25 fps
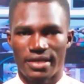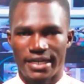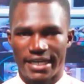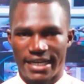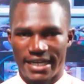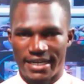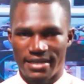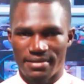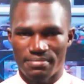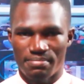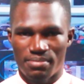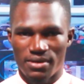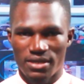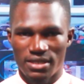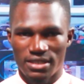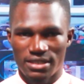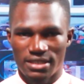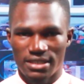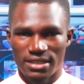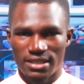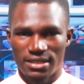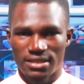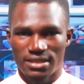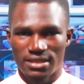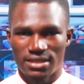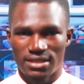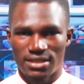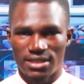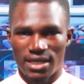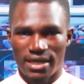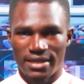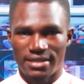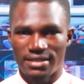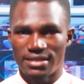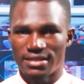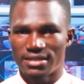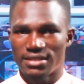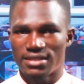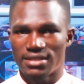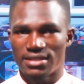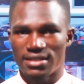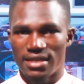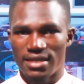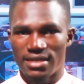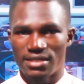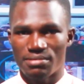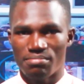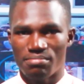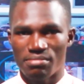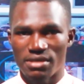In politics, Chinese
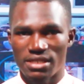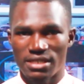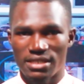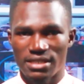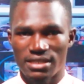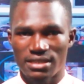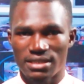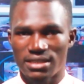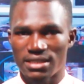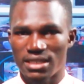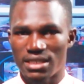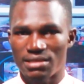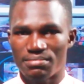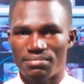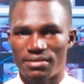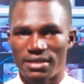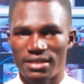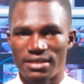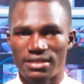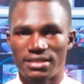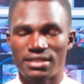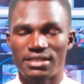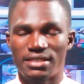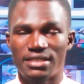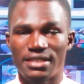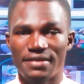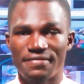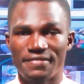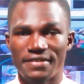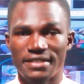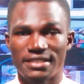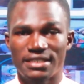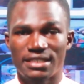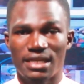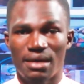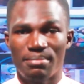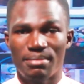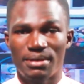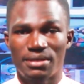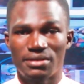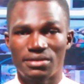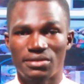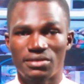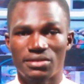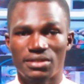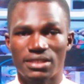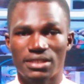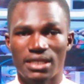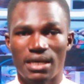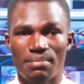state media celebrates David
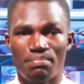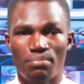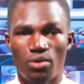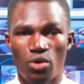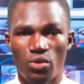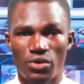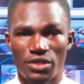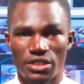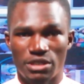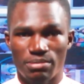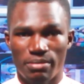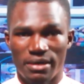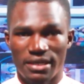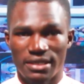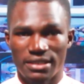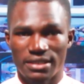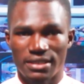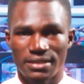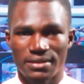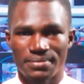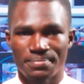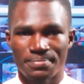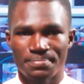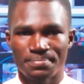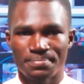Cameron's appointment.